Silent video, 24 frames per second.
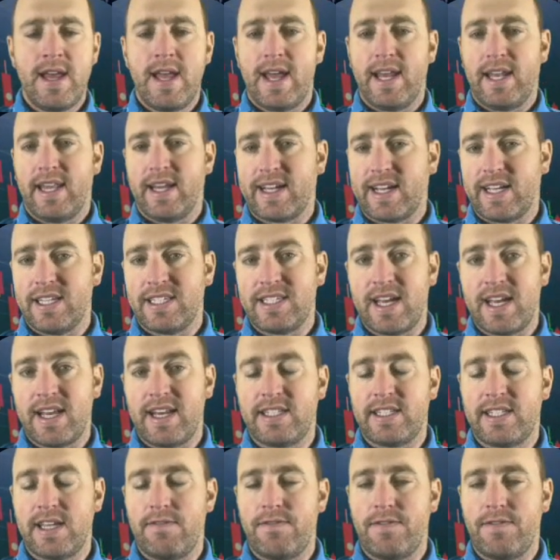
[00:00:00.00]
And like I said,
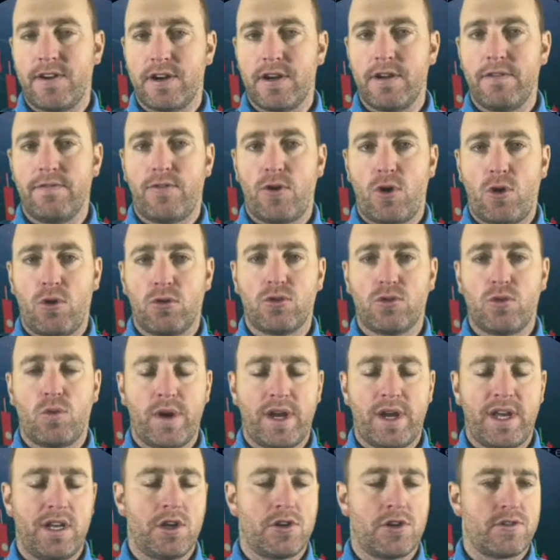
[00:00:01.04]
it's a very volatile
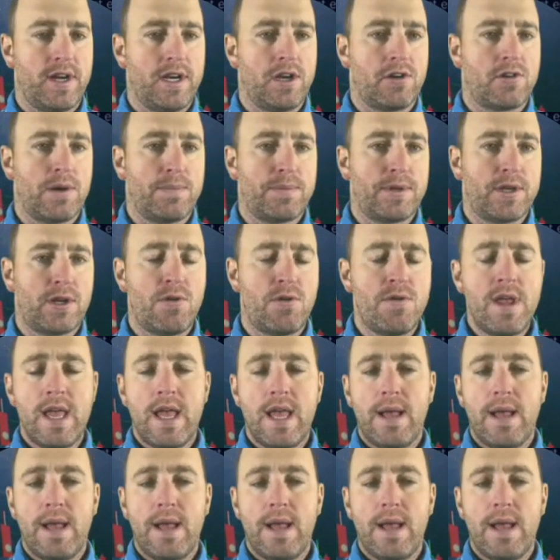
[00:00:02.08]
way to trade crypto.